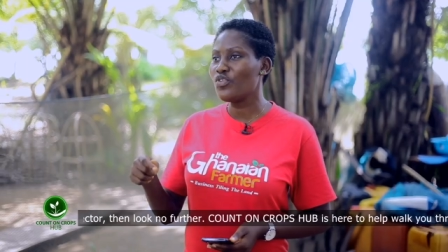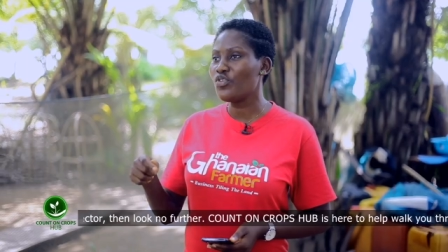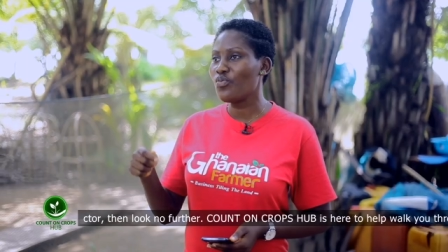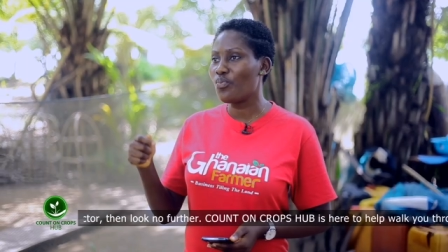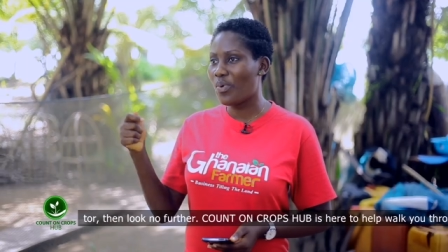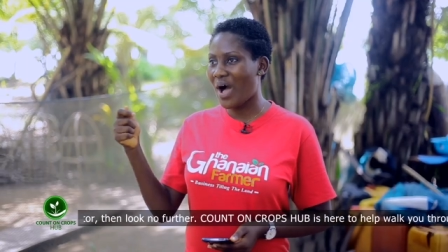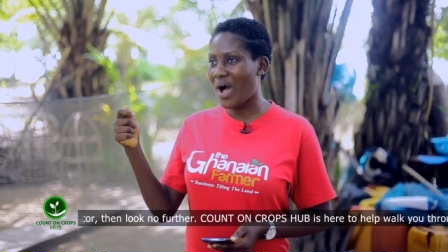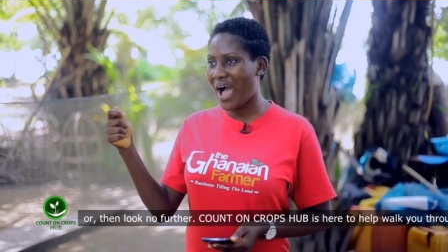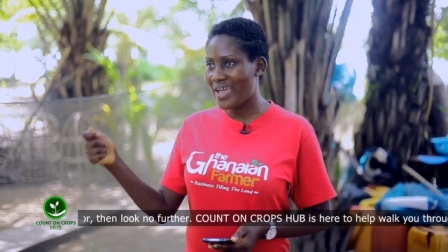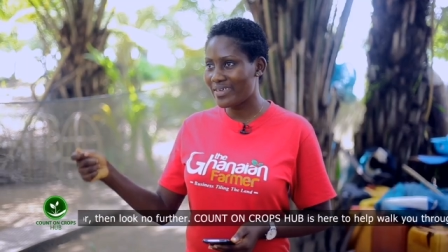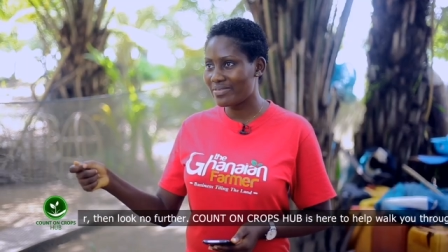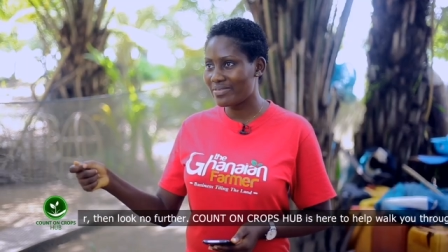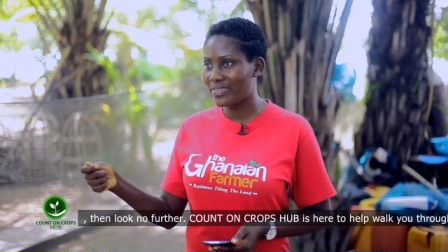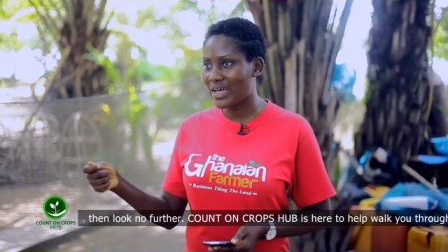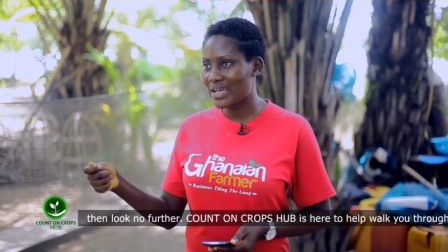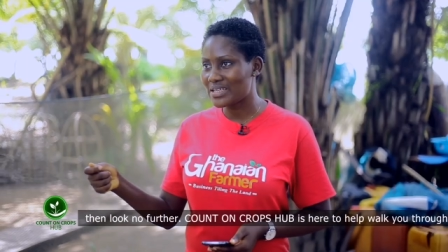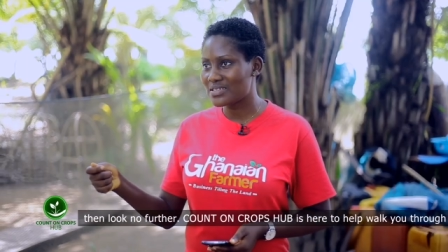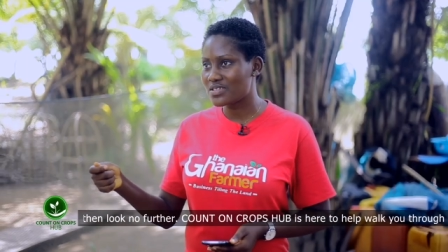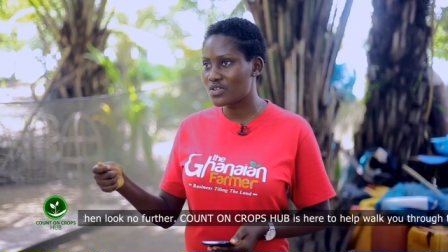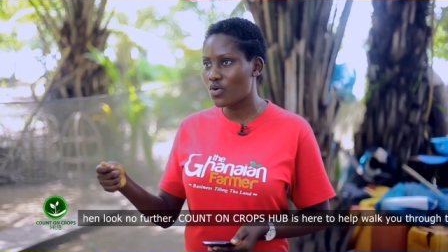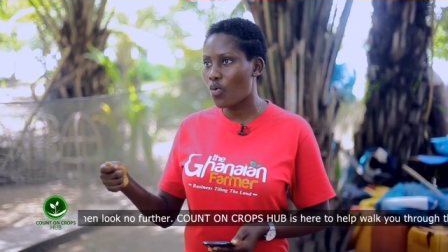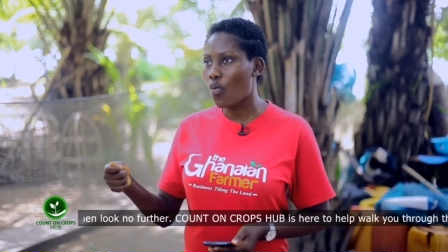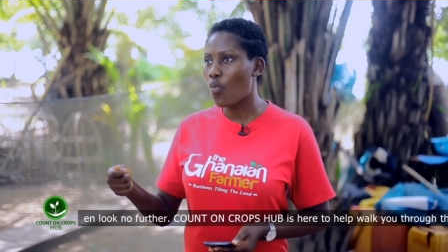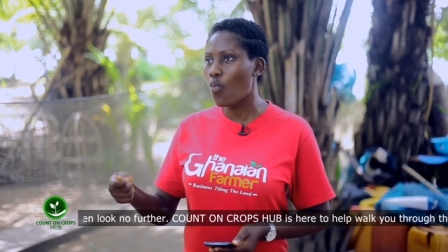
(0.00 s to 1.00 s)
you buy that,
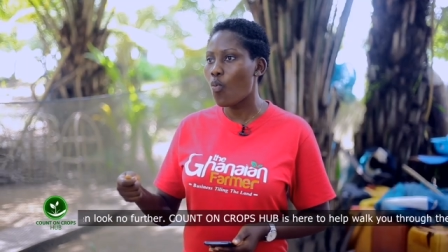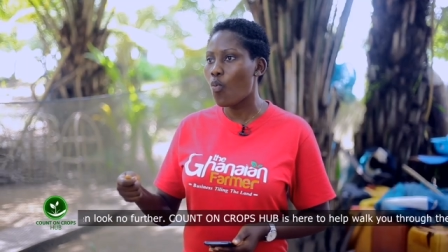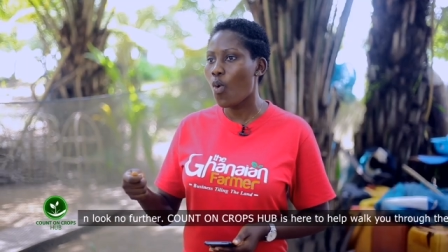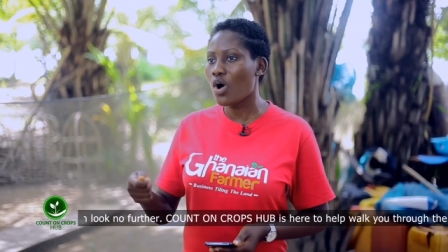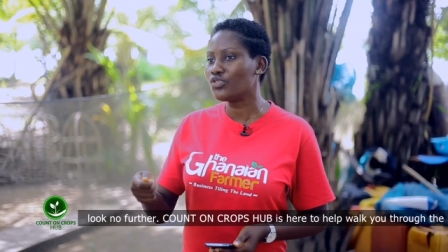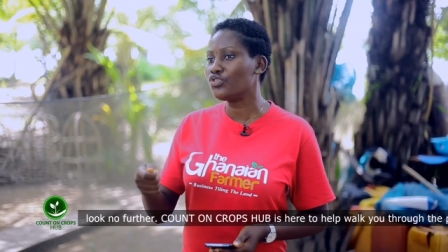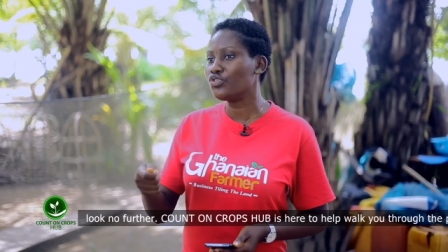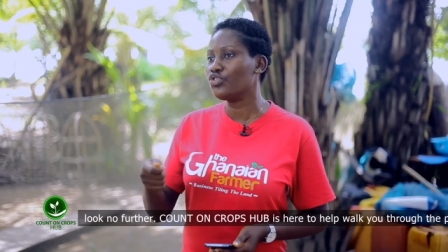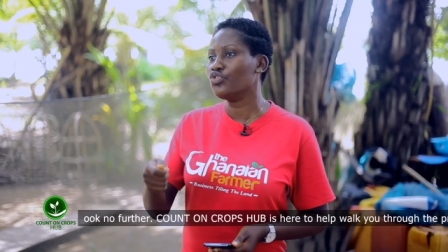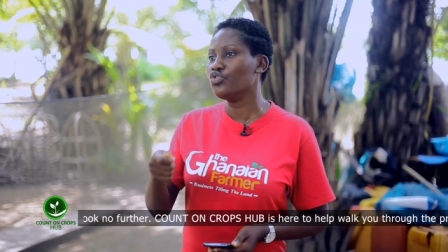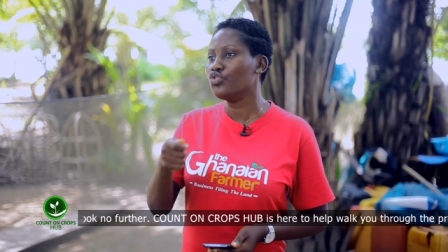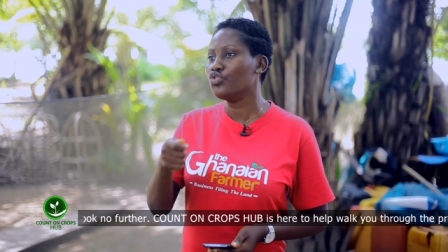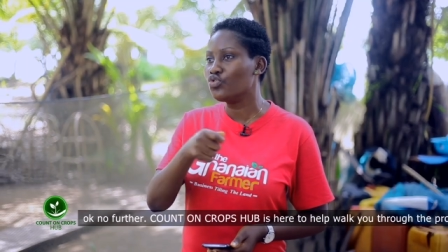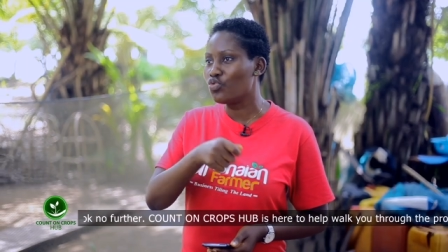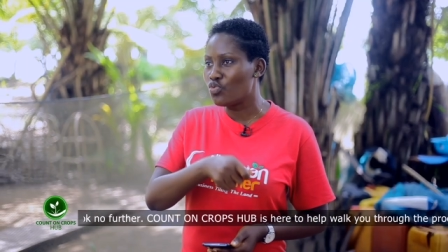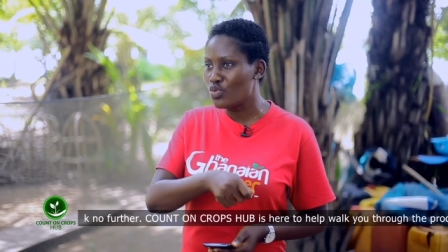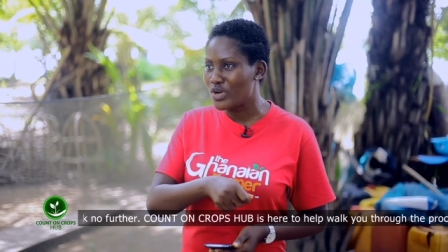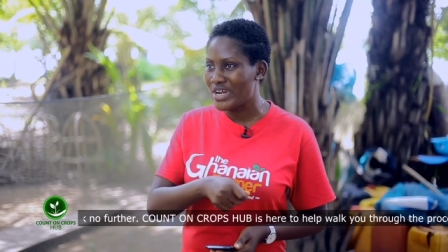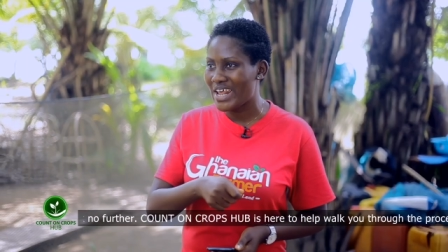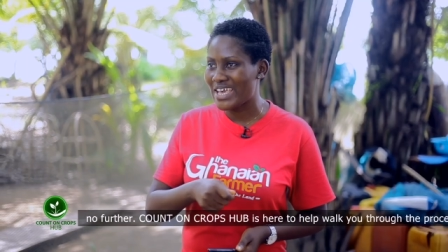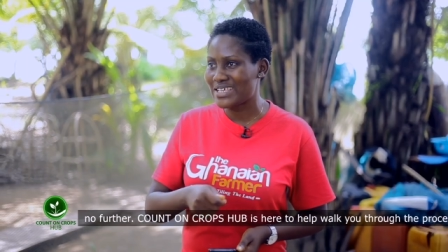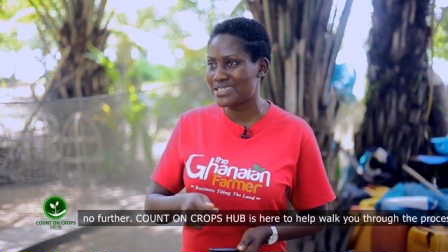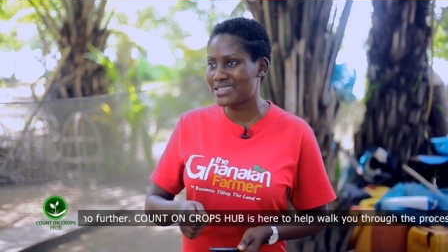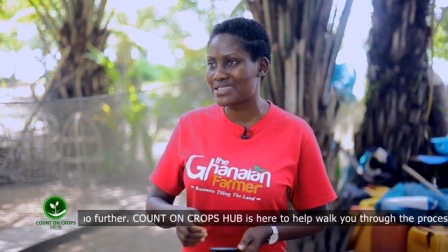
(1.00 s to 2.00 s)
what do you do
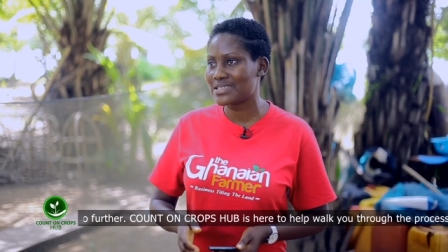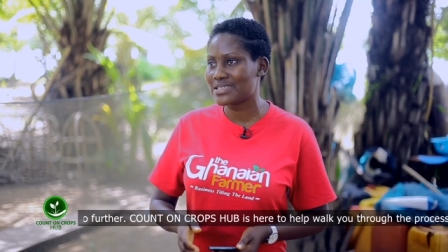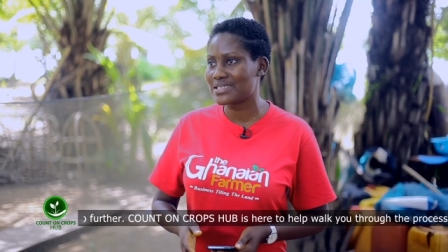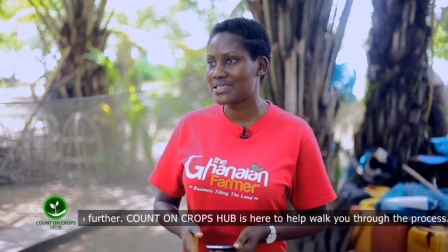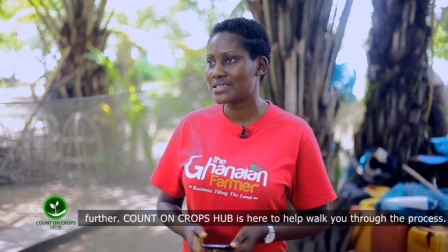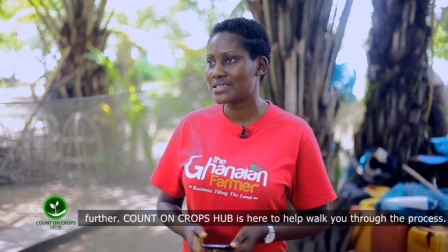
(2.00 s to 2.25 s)
next?